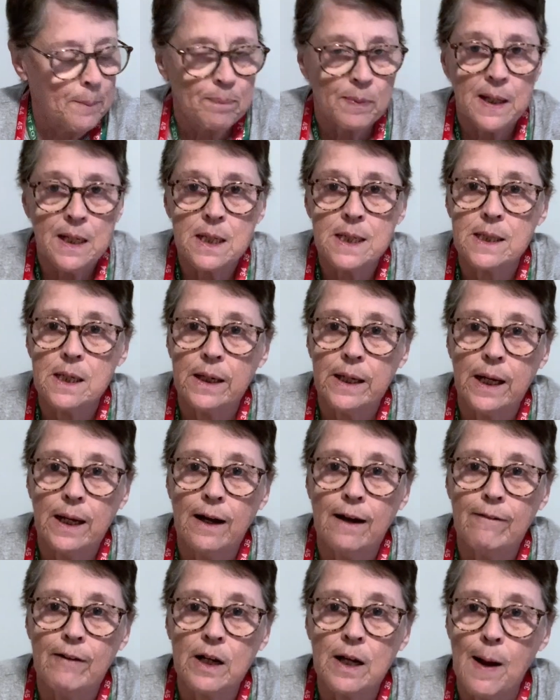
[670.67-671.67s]
is I
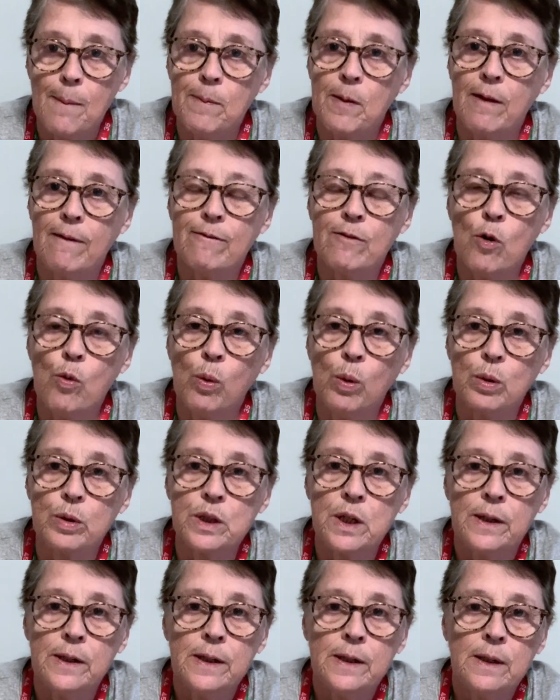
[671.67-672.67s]
have a couple of
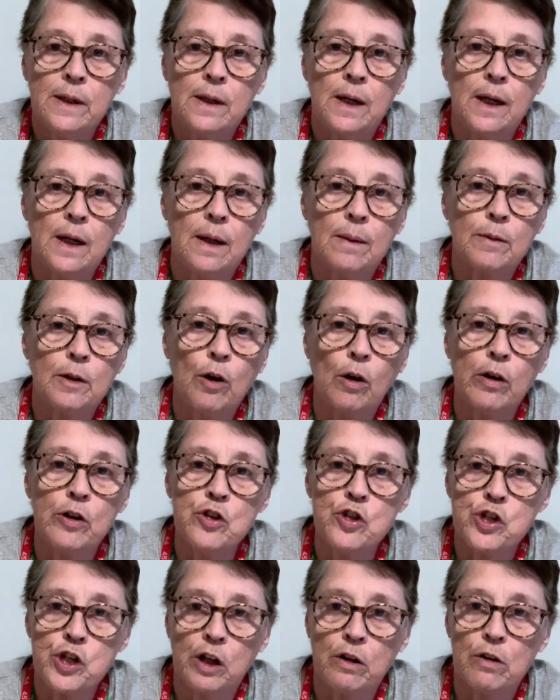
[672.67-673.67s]
old
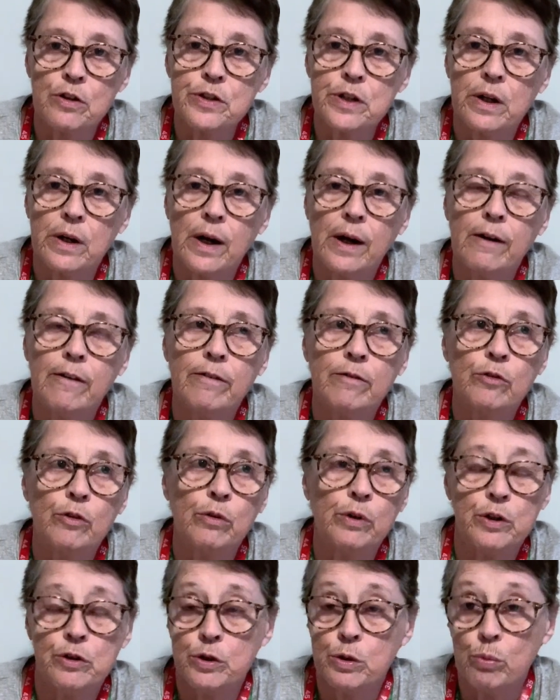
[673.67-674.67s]
garden chairs that I'm
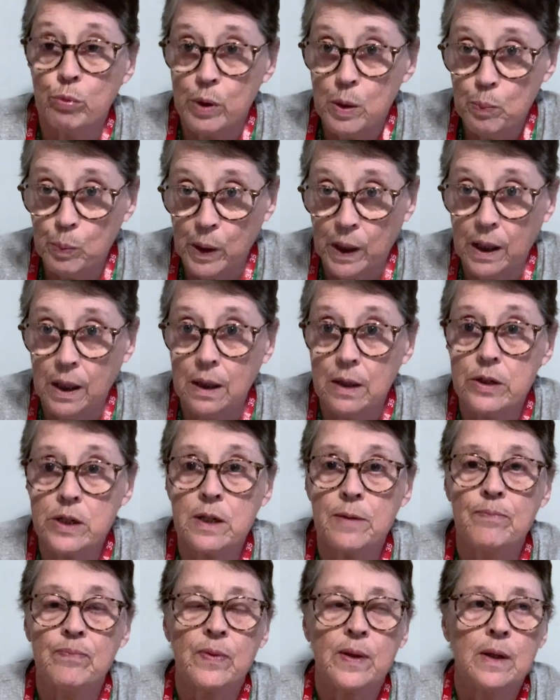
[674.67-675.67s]
going to repaint.